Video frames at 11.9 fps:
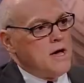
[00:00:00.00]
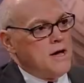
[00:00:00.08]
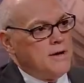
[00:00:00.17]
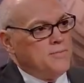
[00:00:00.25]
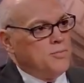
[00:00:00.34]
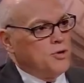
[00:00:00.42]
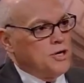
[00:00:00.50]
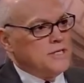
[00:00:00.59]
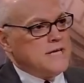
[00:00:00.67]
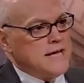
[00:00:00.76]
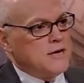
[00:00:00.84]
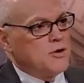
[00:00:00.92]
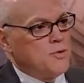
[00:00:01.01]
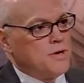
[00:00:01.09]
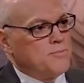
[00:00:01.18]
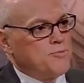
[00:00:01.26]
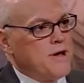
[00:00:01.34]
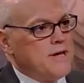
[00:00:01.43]
we're going to take a
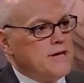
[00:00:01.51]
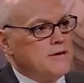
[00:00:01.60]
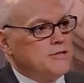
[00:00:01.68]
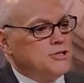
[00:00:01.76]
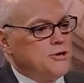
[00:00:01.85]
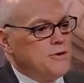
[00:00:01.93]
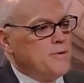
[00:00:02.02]
quick break here, Jerry,